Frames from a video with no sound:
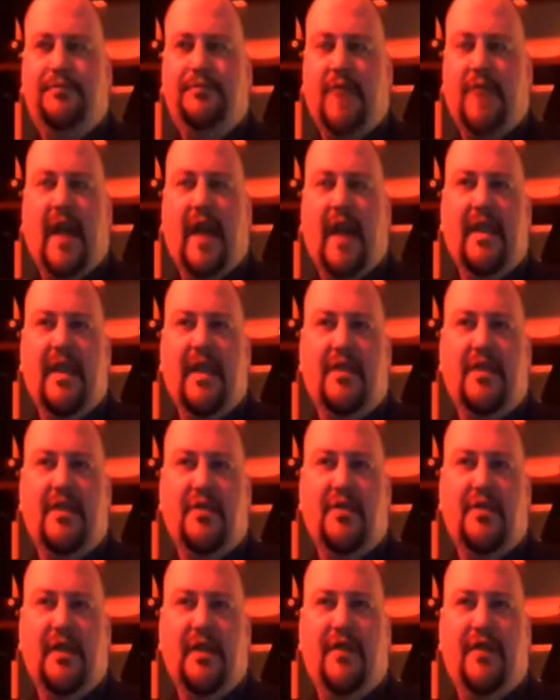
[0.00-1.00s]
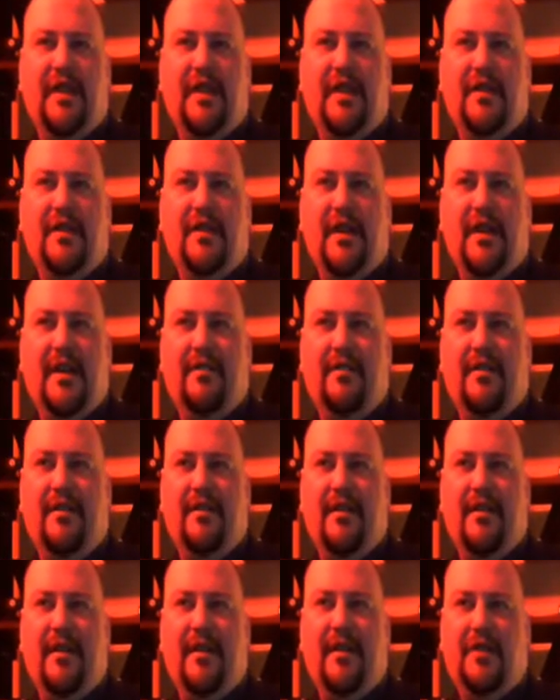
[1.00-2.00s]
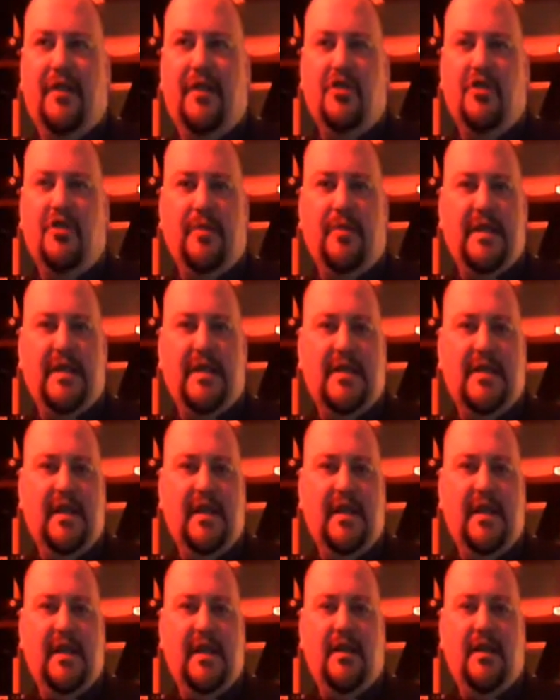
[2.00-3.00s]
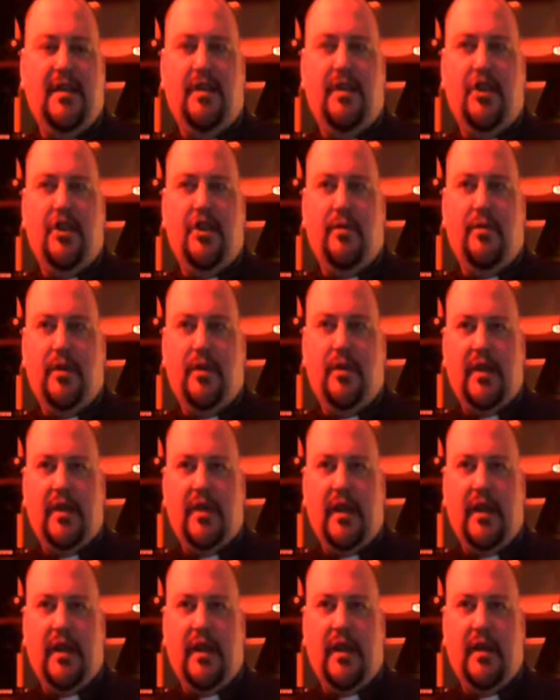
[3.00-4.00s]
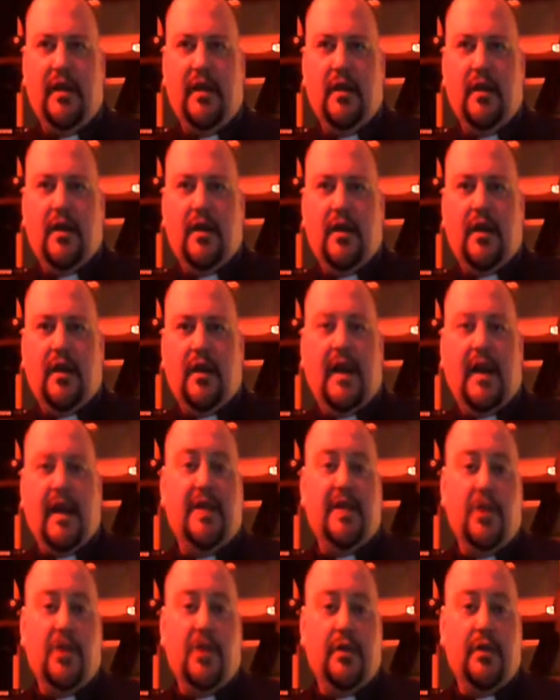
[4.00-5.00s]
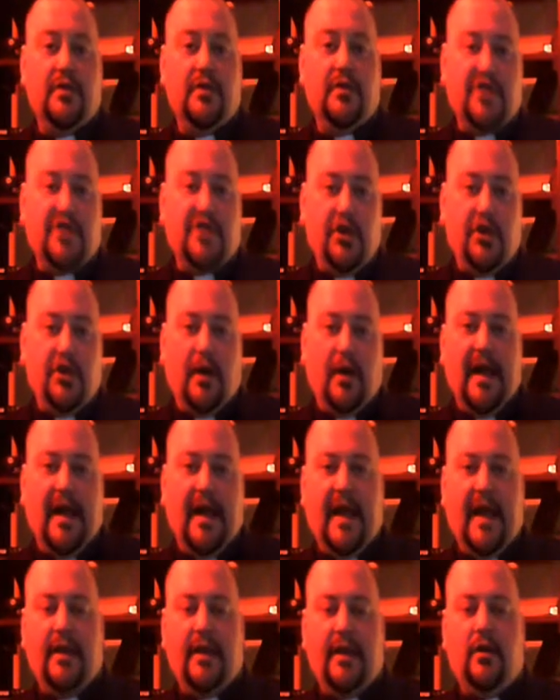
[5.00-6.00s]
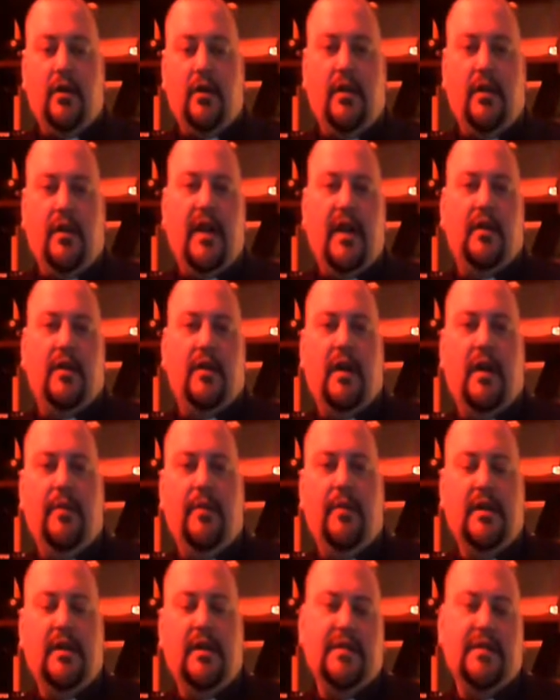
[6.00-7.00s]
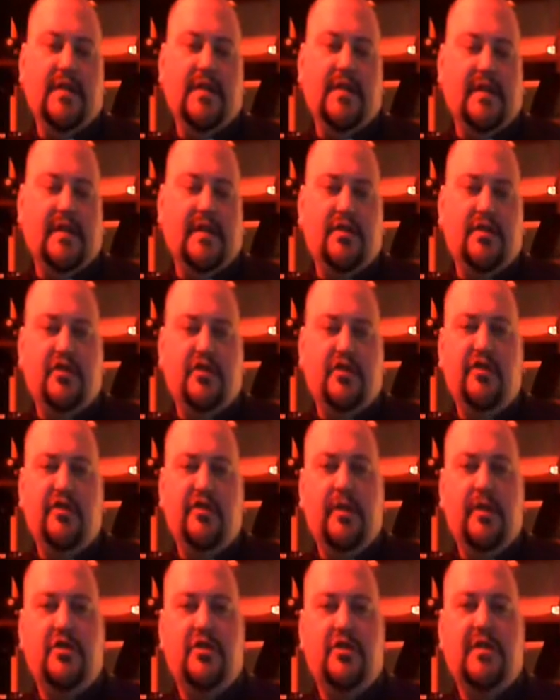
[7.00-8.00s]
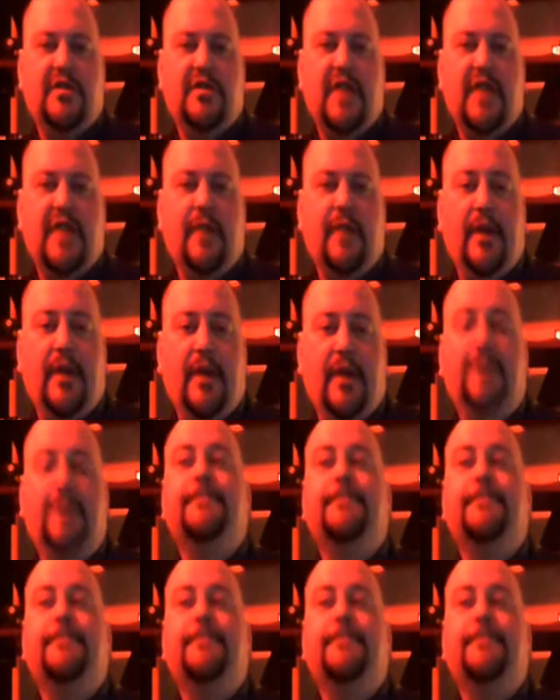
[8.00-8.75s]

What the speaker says: I think it's really funny that the LGBT community, and I don't use QIA and all of that crap because that's just too much to say, but